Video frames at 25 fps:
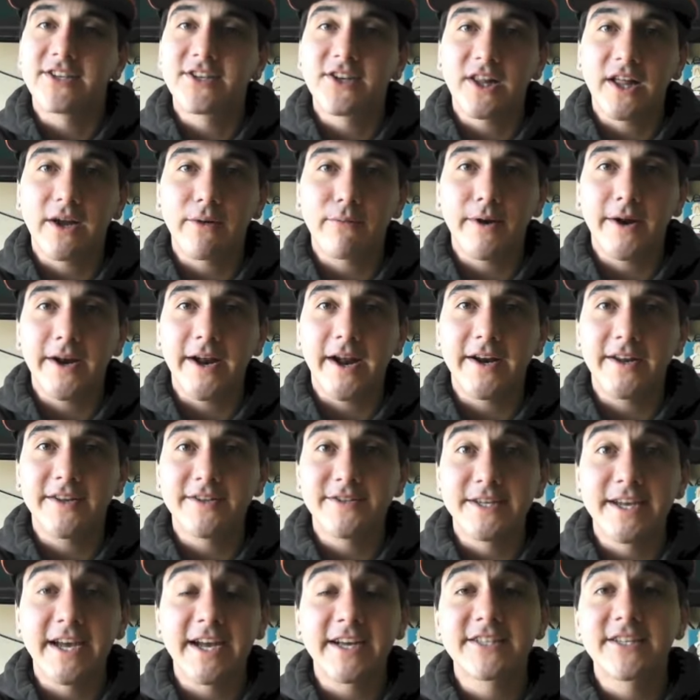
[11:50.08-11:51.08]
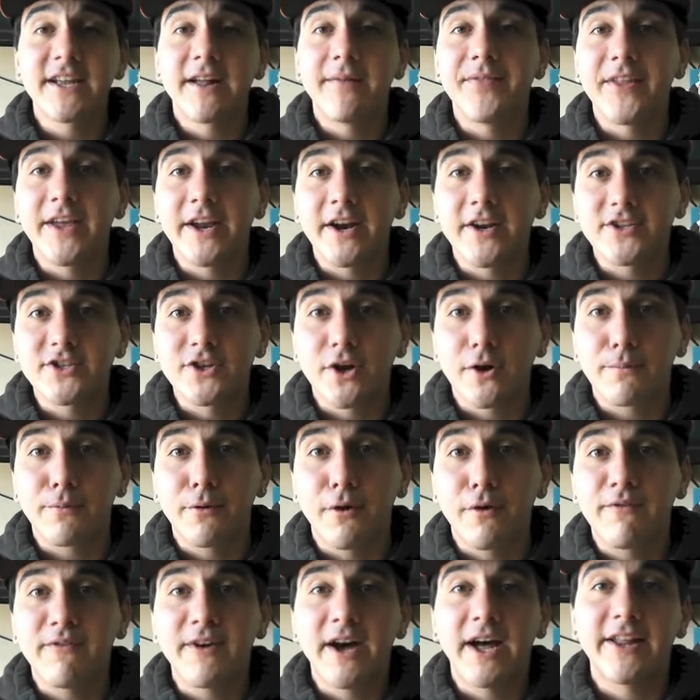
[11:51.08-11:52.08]
until I run out of decks, and then I'll start
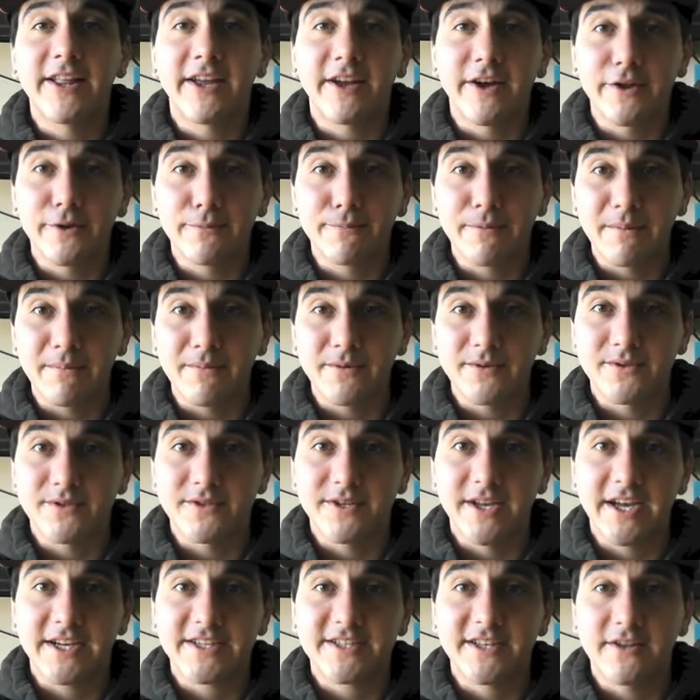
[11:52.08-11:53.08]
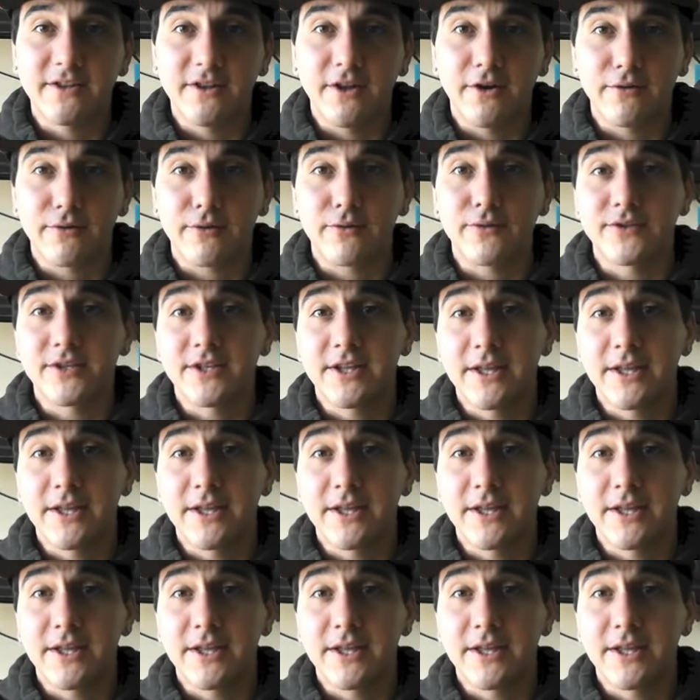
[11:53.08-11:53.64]
profiling other people's decks at local.